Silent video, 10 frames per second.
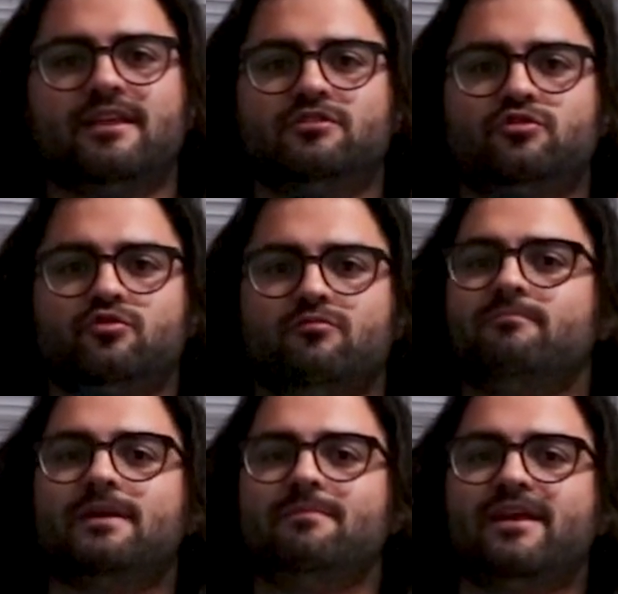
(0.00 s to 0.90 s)
into
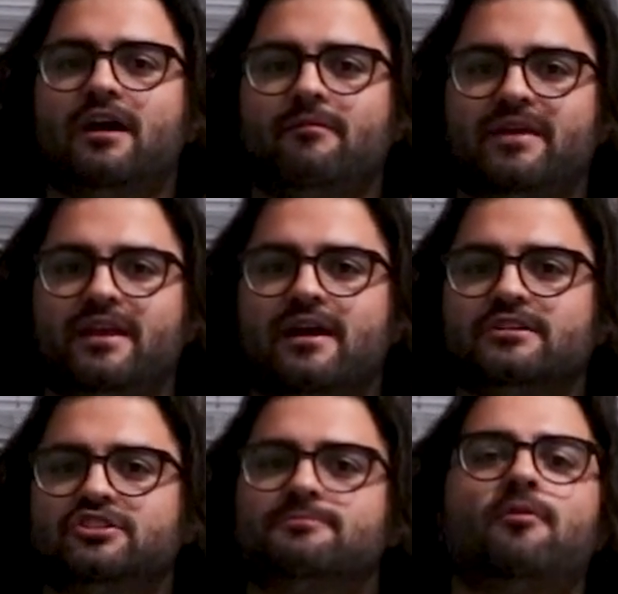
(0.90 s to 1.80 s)
me becoming
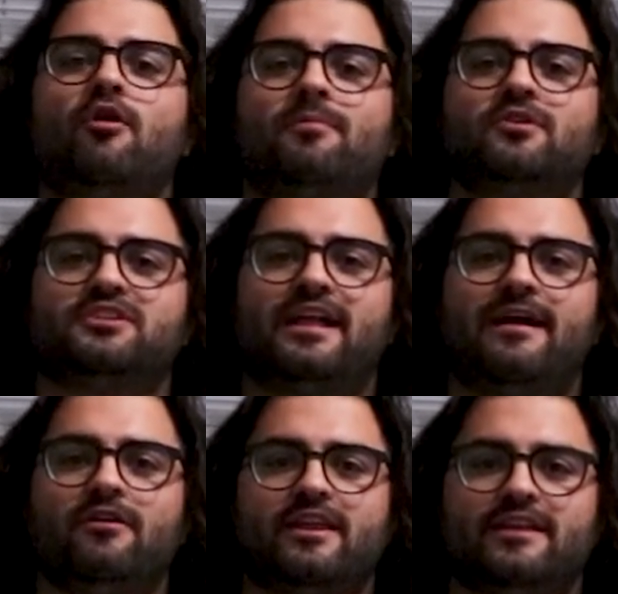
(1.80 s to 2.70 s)
a small
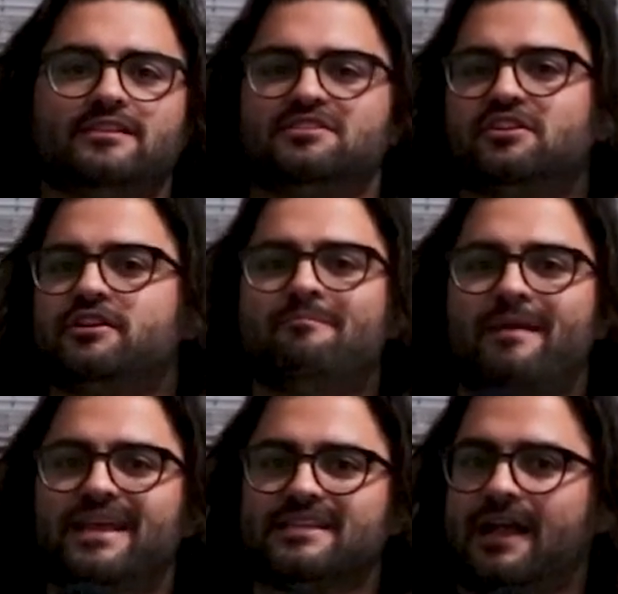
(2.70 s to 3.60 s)
personality in such an
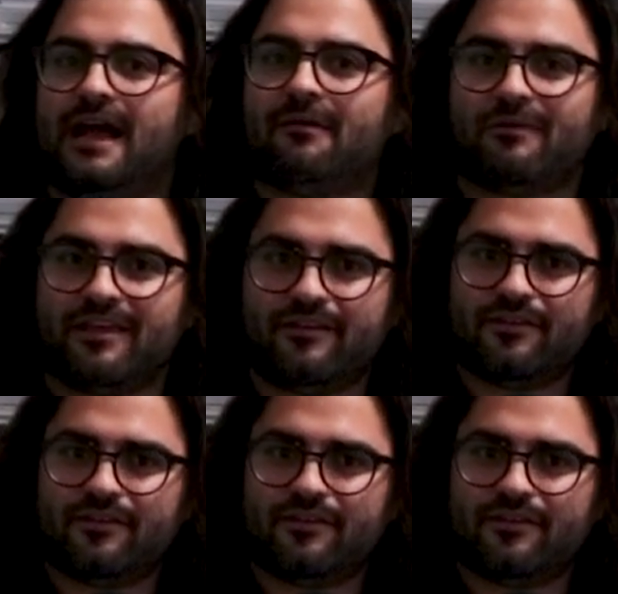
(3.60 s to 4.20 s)
amazing hobby.